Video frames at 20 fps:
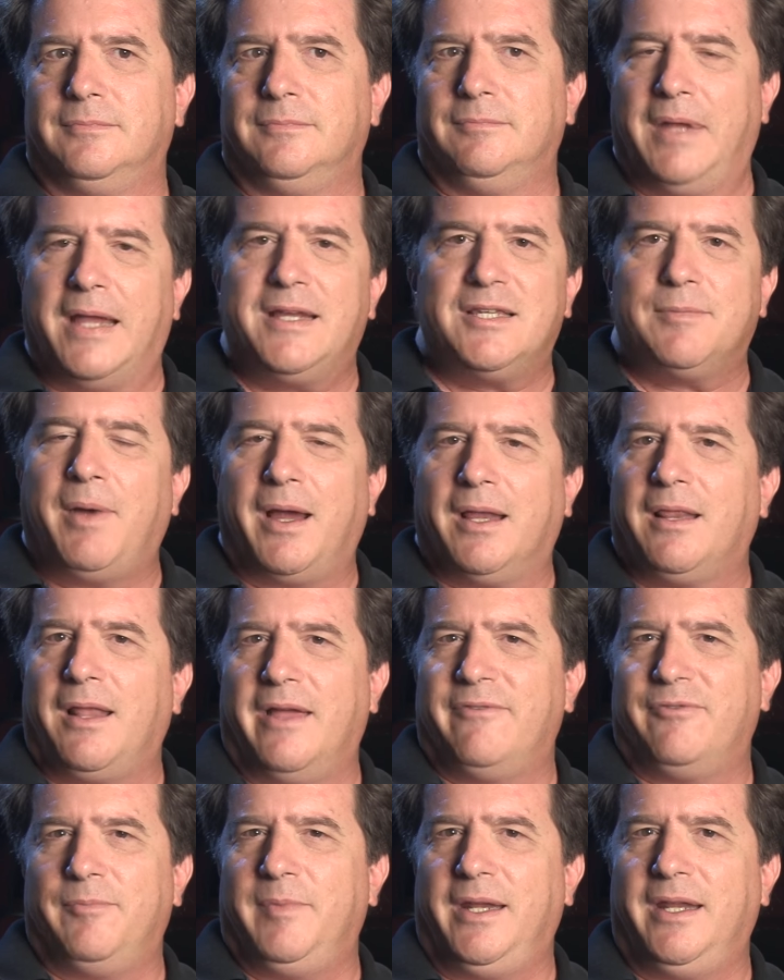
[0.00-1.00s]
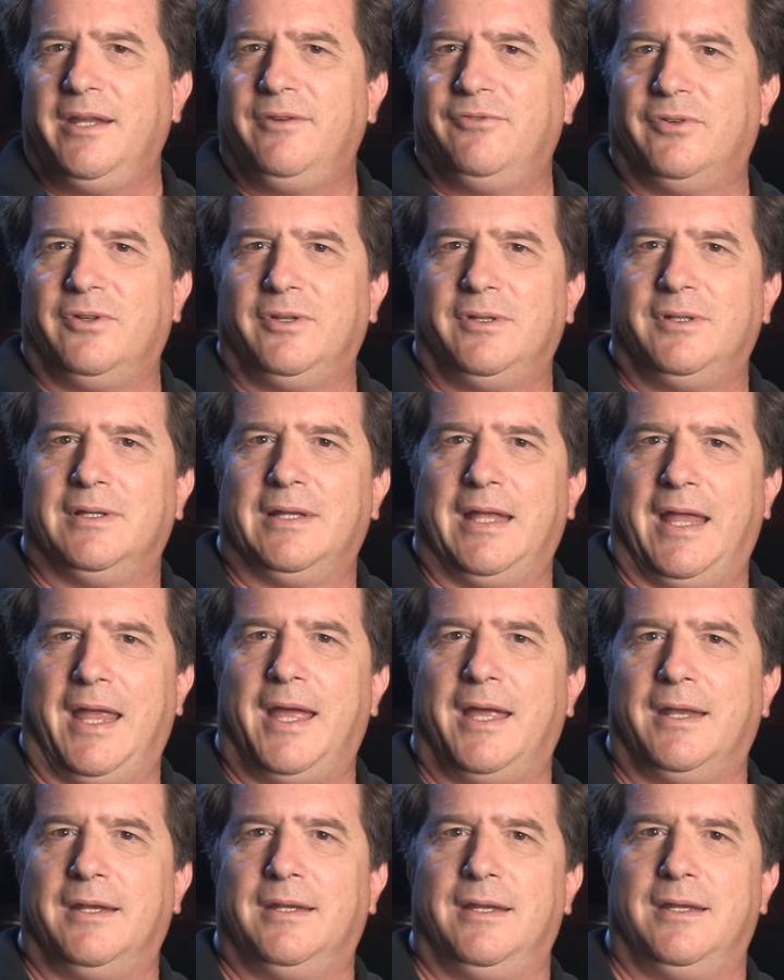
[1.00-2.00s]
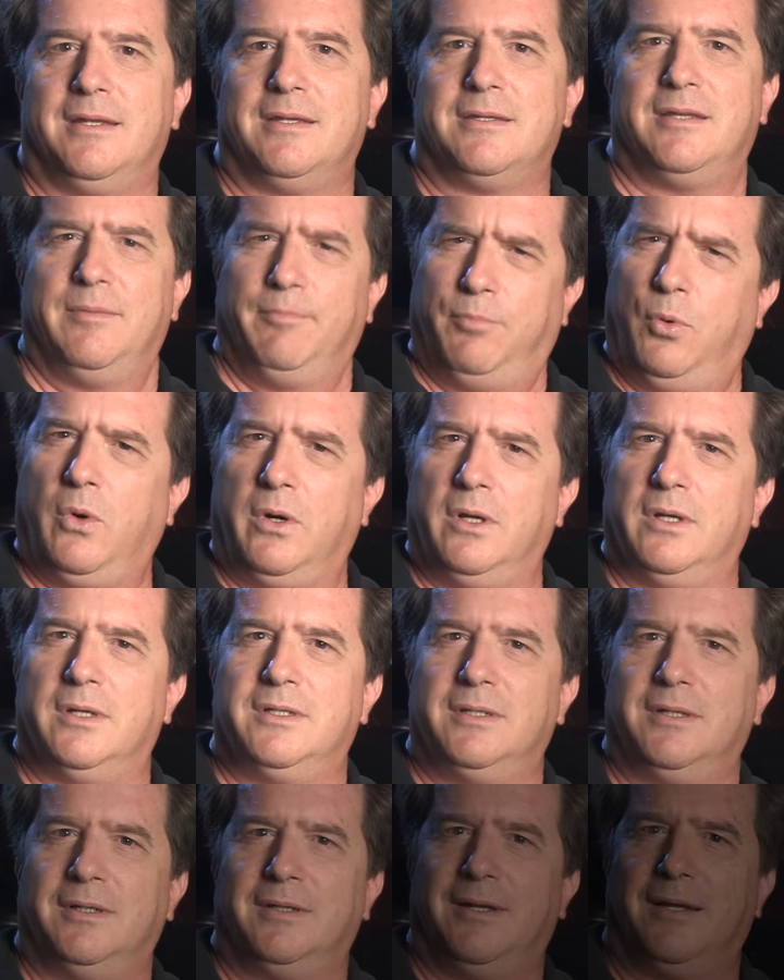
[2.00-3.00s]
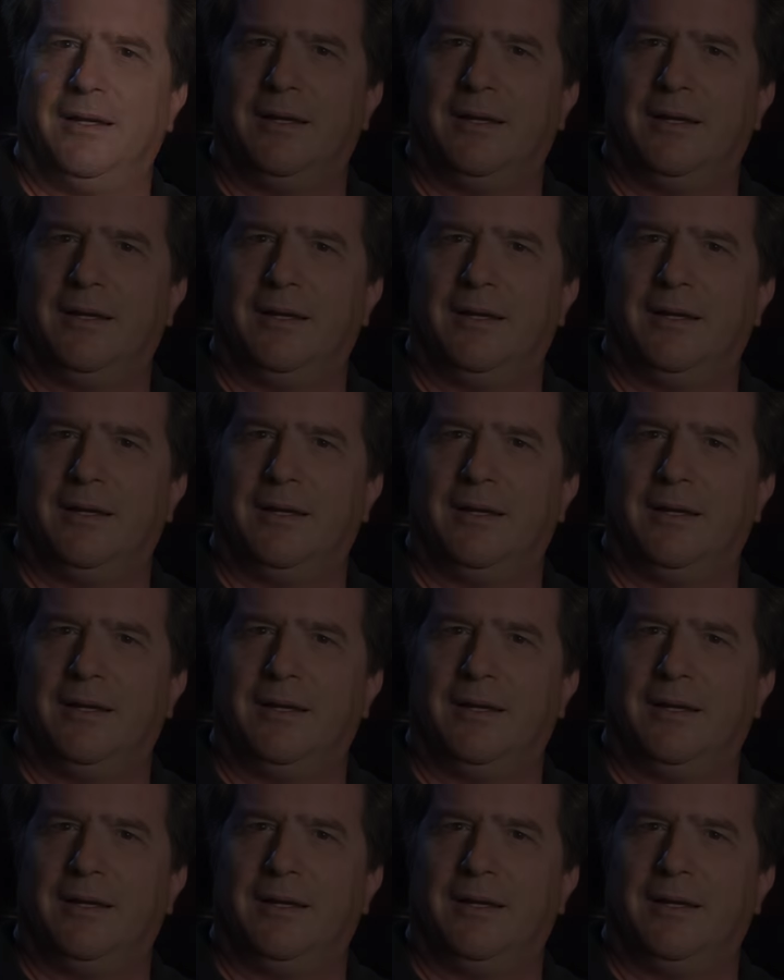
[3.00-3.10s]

makes my life meaningful and is important.